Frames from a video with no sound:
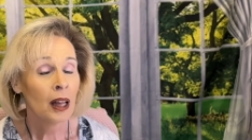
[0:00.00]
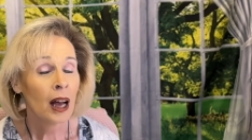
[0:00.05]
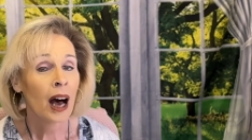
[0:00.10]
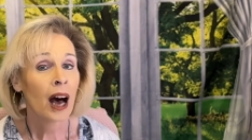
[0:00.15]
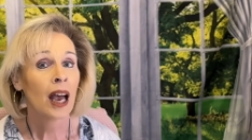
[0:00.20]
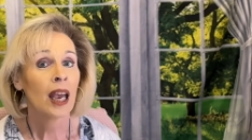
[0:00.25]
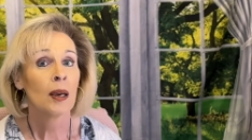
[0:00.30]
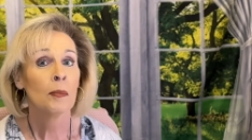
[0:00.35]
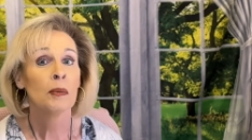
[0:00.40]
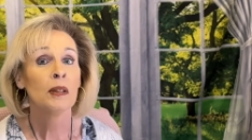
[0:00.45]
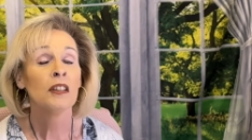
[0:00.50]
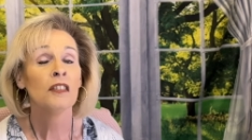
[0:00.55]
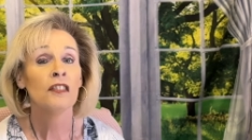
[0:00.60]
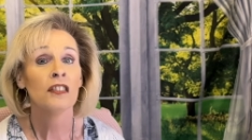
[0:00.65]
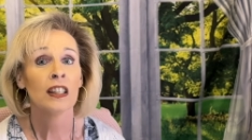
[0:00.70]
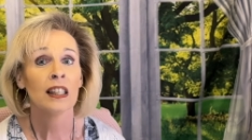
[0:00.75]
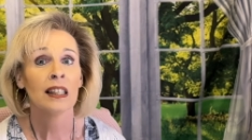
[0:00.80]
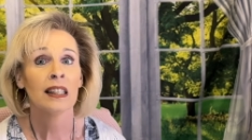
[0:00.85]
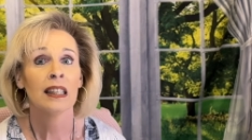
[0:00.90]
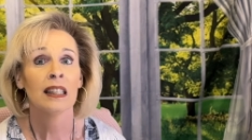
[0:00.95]
I am an
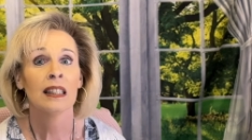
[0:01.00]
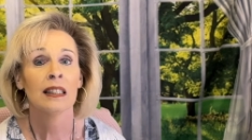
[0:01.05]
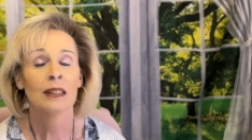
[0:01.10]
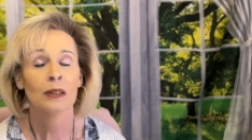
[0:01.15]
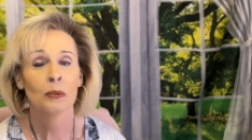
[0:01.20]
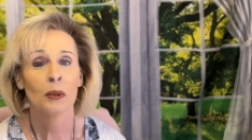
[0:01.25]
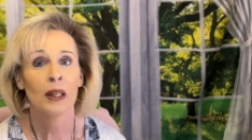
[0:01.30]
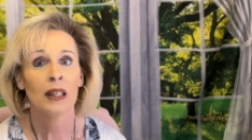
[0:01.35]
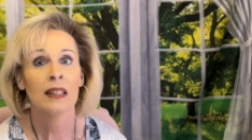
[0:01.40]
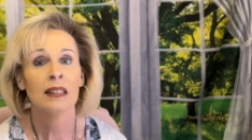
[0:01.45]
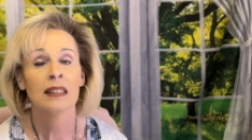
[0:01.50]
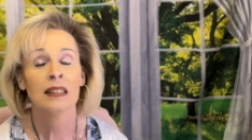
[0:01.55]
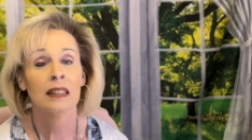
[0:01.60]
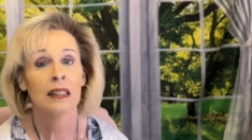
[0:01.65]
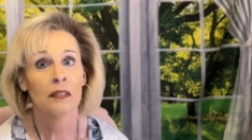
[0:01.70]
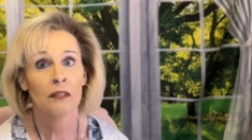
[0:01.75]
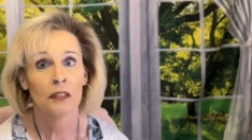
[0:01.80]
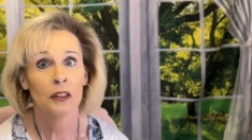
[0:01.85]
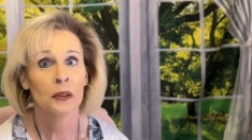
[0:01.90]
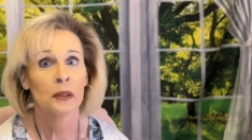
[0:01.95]
affiliate as well as an
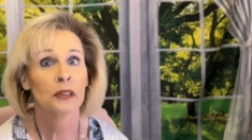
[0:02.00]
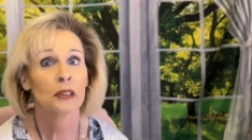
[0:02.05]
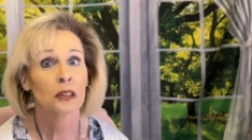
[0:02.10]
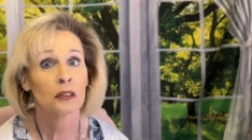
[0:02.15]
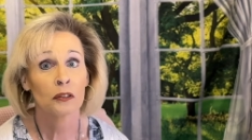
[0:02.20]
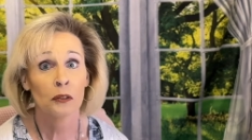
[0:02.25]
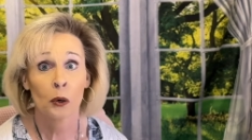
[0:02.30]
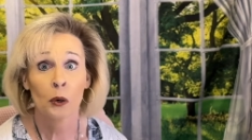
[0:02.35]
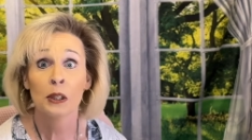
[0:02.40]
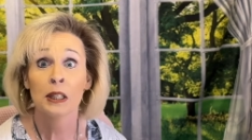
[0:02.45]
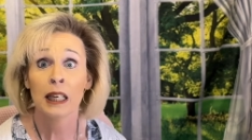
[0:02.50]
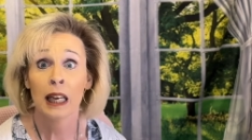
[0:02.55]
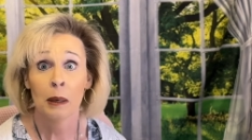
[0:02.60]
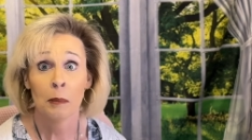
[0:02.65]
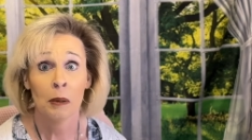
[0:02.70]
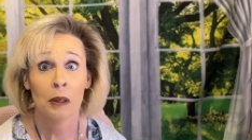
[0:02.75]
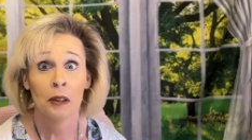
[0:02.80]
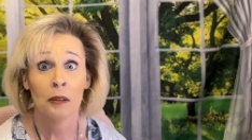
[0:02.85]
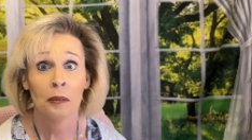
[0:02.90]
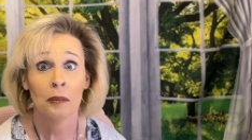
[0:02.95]
influencer for
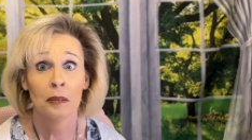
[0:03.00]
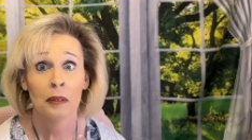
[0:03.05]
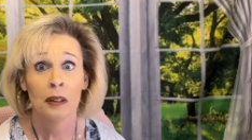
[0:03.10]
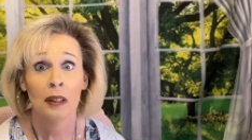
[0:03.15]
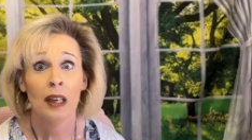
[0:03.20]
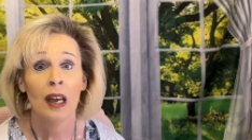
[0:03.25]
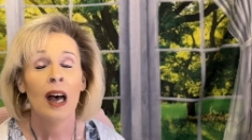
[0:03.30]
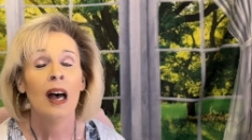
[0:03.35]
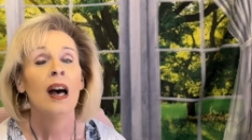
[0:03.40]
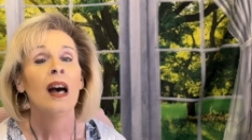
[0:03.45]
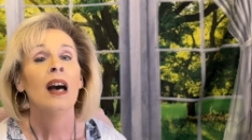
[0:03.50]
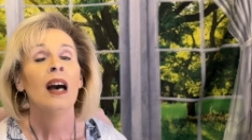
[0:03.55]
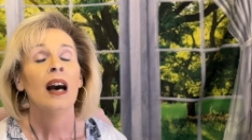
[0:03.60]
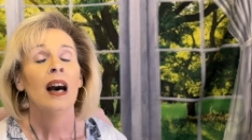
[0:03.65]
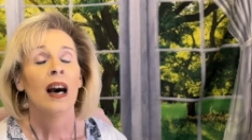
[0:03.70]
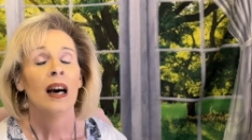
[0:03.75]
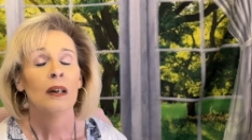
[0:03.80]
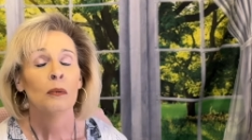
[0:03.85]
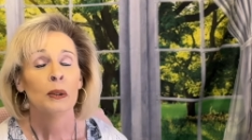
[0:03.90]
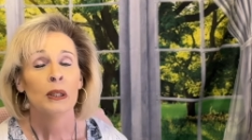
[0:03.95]
Temu,
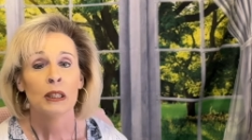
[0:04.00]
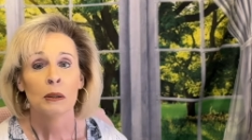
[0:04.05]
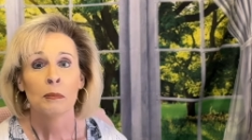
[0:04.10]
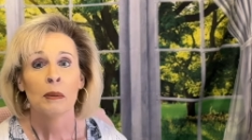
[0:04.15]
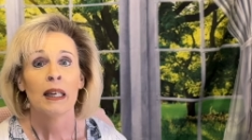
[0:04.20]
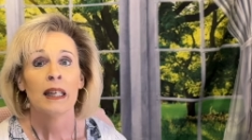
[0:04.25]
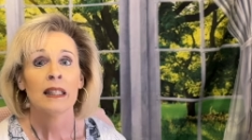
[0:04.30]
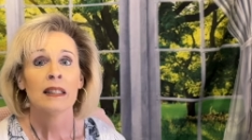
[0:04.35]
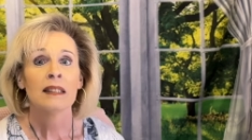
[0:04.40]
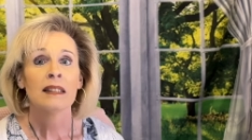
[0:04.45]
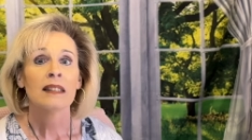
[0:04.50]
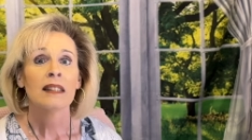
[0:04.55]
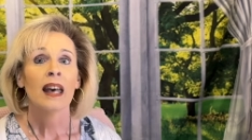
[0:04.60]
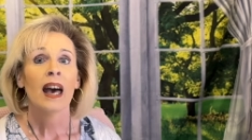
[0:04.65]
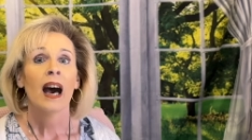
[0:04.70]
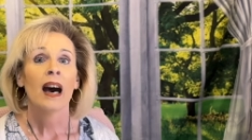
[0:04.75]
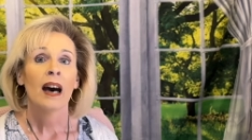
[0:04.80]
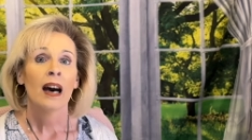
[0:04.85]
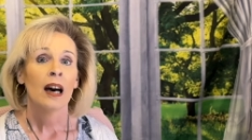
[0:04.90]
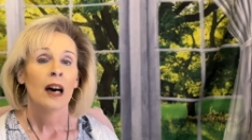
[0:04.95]
which means
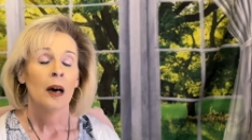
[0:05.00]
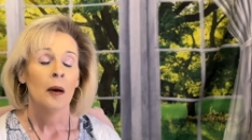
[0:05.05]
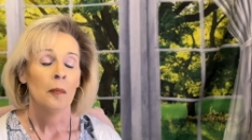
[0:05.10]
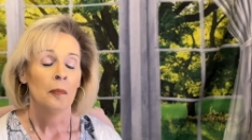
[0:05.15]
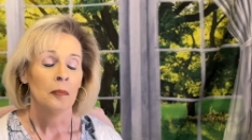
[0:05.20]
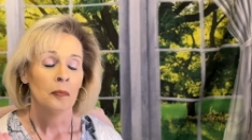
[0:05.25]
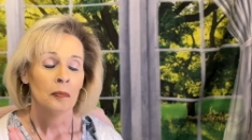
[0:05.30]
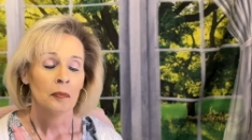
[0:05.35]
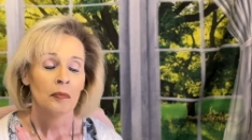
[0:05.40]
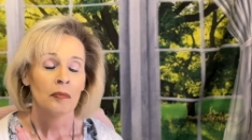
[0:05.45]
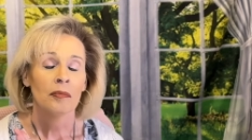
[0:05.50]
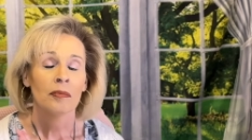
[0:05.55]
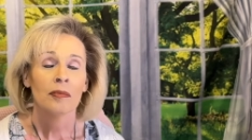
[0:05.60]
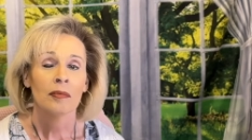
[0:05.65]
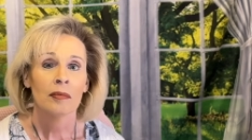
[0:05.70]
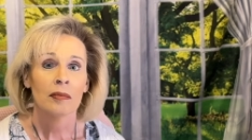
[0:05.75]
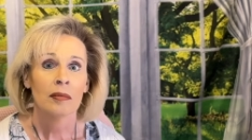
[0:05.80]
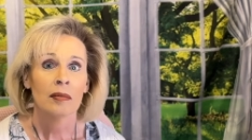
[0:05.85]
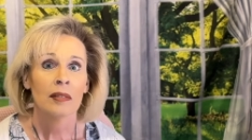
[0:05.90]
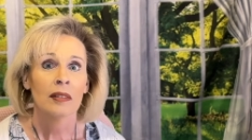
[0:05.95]
um,
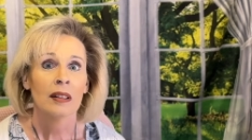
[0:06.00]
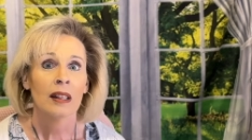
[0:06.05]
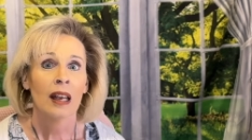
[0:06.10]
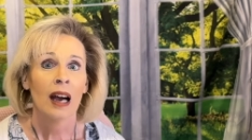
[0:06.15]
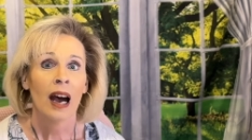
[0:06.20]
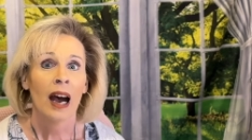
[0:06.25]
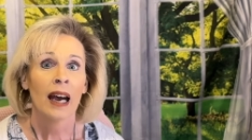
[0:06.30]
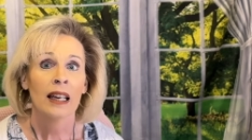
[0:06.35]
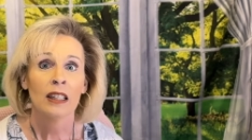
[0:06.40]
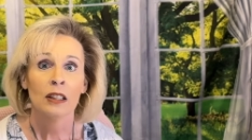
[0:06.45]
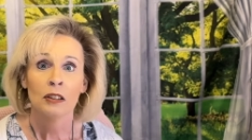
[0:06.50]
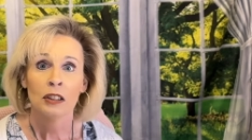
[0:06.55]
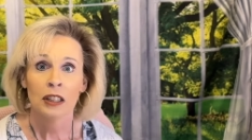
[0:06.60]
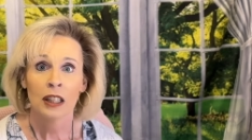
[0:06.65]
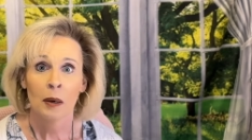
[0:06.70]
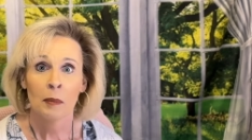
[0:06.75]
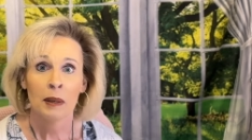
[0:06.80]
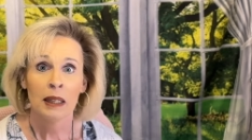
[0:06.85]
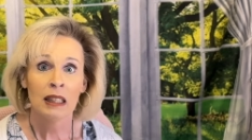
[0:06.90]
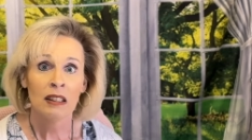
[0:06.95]
I do
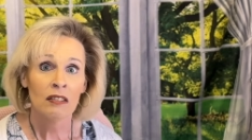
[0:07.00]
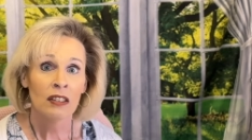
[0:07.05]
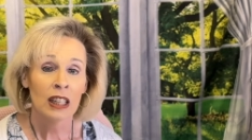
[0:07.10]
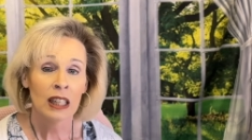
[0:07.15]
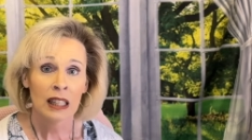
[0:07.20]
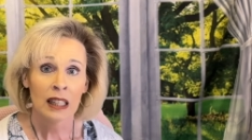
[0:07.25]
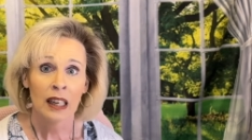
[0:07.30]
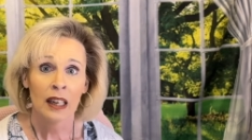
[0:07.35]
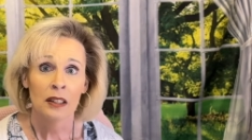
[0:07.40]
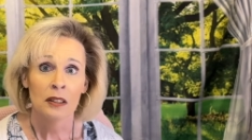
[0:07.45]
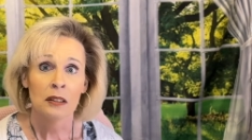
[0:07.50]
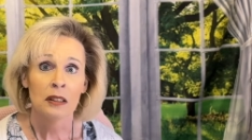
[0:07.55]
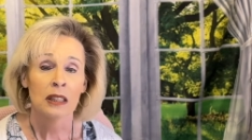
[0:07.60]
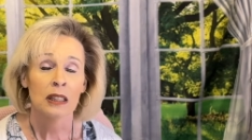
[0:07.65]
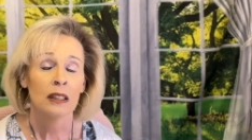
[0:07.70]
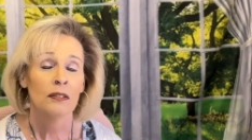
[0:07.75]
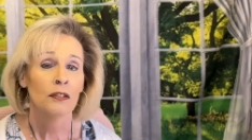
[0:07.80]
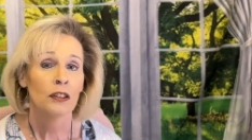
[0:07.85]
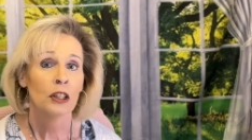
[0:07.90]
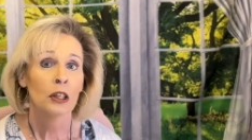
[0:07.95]
so many videos and
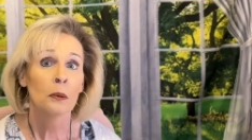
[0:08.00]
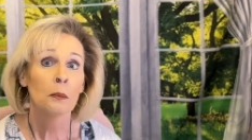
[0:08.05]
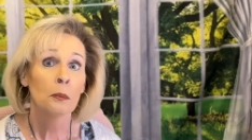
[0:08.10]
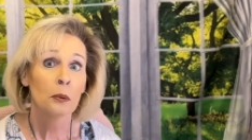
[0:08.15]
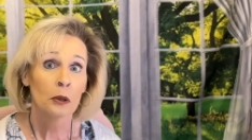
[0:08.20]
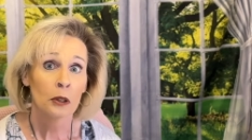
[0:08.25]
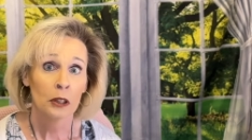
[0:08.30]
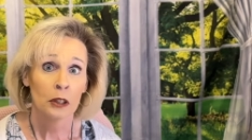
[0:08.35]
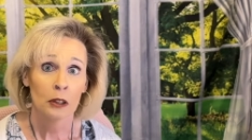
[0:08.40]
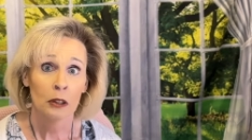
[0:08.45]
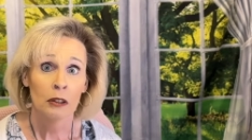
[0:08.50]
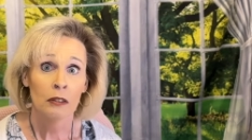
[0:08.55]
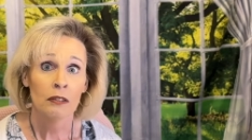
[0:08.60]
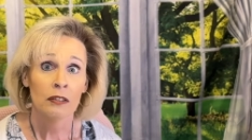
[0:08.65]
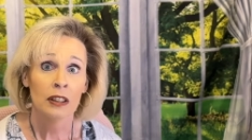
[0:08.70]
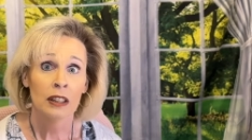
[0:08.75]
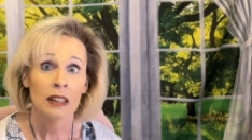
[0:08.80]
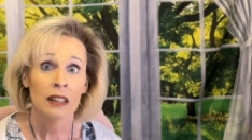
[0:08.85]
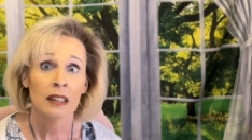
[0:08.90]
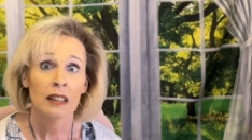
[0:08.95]
if they're
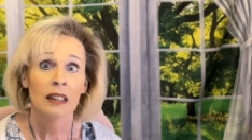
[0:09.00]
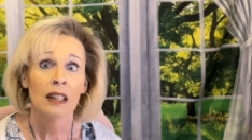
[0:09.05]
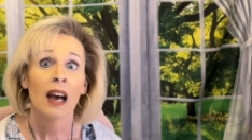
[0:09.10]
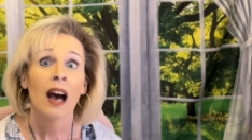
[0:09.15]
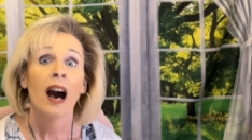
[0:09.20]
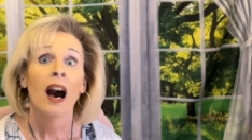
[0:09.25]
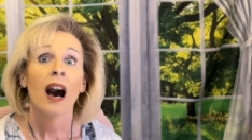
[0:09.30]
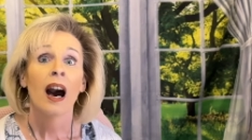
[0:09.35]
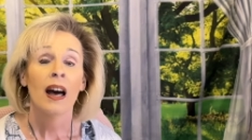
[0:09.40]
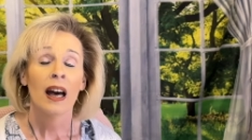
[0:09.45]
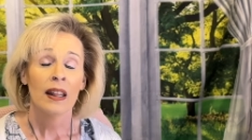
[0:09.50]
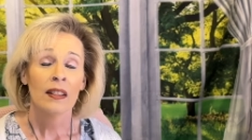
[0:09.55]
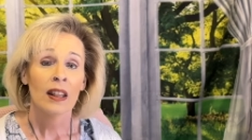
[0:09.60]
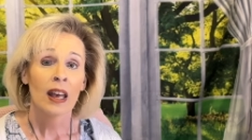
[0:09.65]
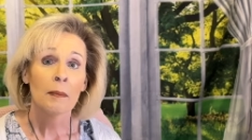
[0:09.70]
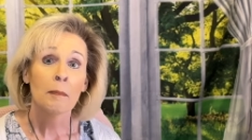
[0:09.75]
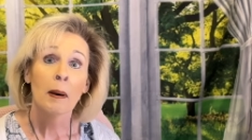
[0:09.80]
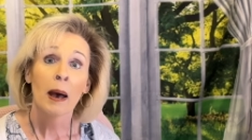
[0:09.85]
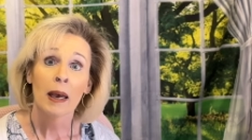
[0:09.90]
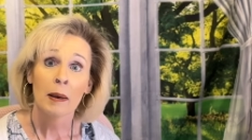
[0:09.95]
approved,
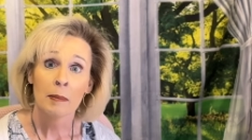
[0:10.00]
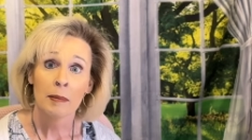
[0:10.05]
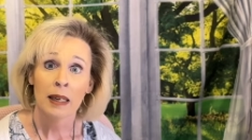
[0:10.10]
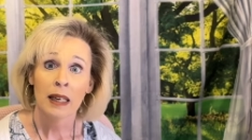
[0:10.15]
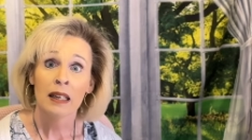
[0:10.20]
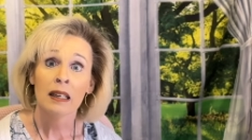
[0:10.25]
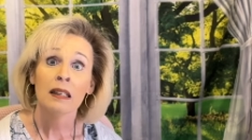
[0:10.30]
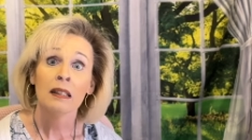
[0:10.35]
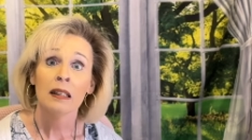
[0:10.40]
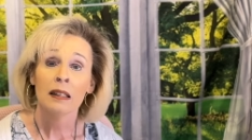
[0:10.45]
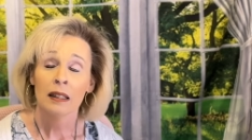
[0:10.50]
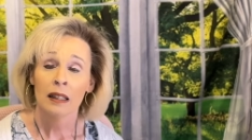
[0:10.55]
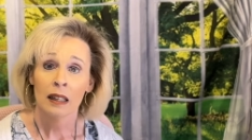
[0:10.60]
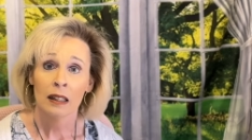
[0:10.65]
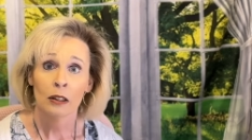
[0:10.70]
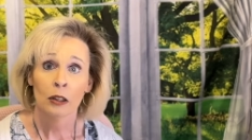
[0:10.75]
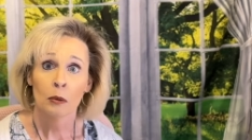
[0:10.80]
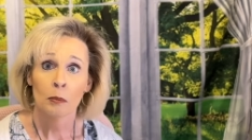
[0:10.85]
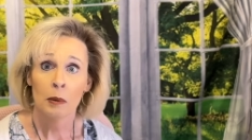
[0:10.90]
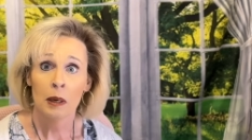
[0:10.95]
they pay me a
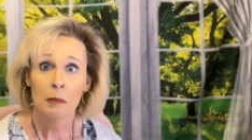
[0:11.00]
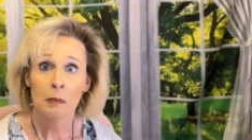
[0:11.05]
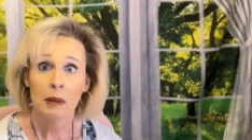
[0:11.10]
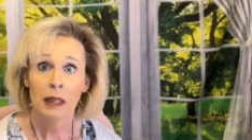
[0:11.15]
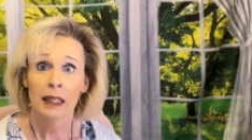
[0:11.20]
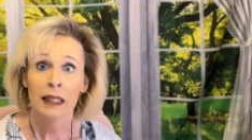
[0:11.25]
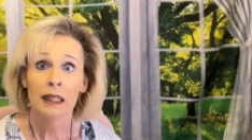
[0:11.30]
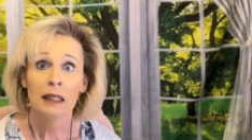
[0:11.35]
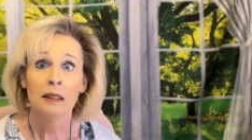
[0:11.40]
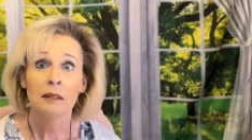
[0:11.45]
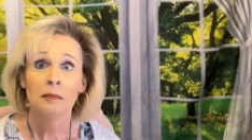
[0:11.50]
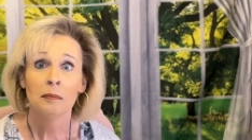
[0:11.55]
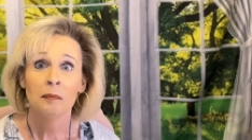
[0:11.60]
little bit of money